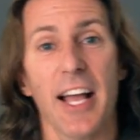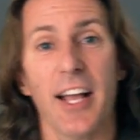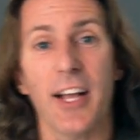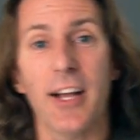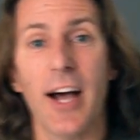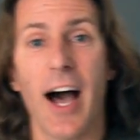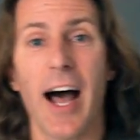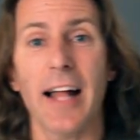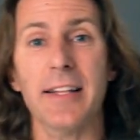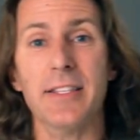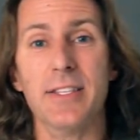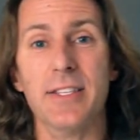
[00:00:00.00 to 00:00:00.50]

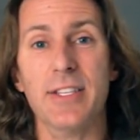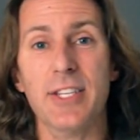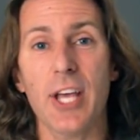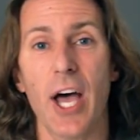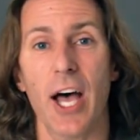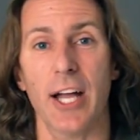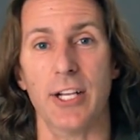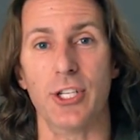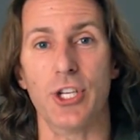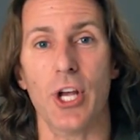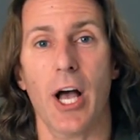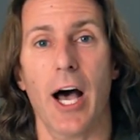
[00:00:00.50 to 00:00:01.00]
God's
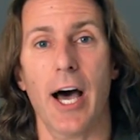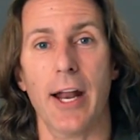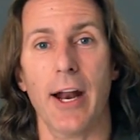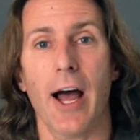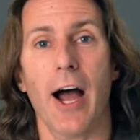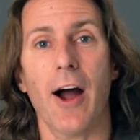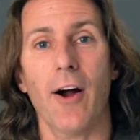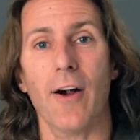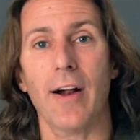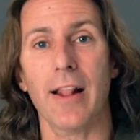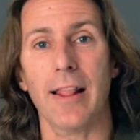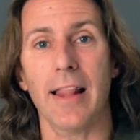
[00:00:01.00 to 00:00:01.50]
touch on
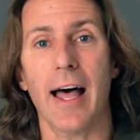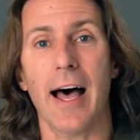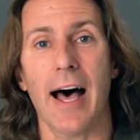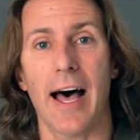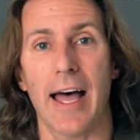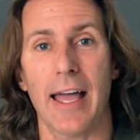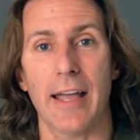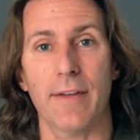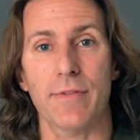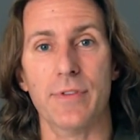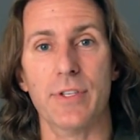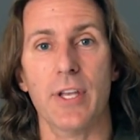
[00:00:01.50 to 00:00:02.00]
our
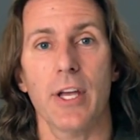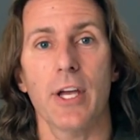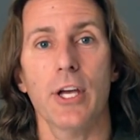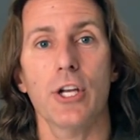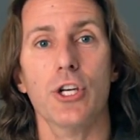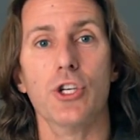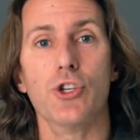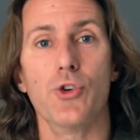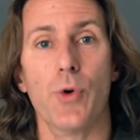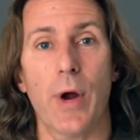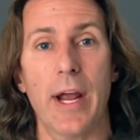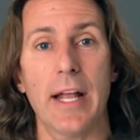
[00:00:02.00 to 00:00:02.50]
lives
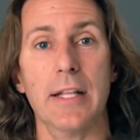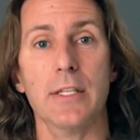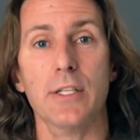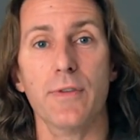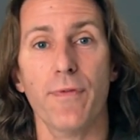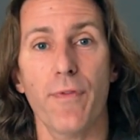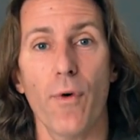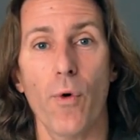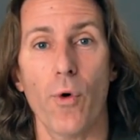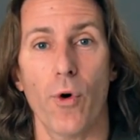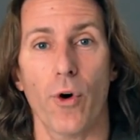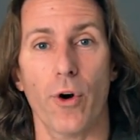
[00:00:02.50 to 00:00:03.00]

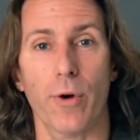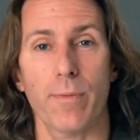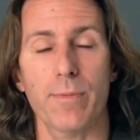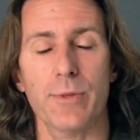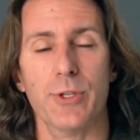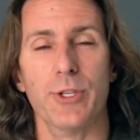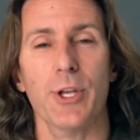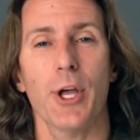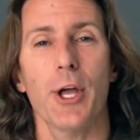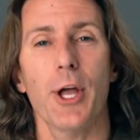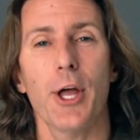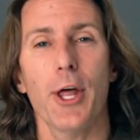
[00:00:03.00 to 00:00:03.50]

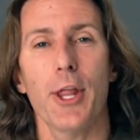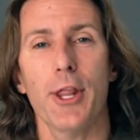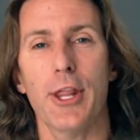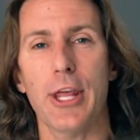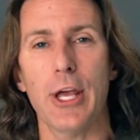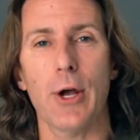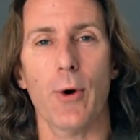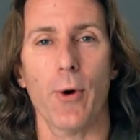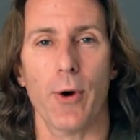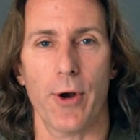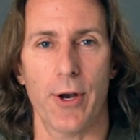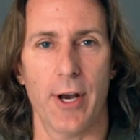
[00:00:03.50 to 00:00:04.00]
transforms
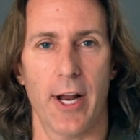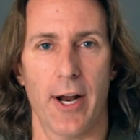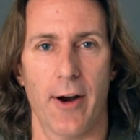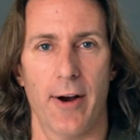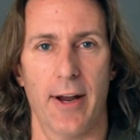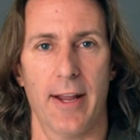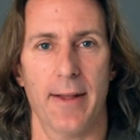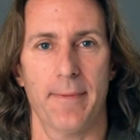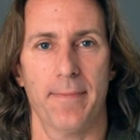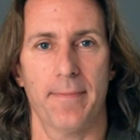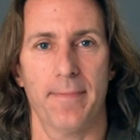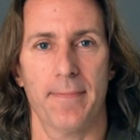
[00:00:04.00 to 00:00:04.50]
the
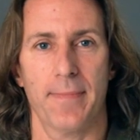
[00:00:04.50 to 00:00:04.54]
ordinary.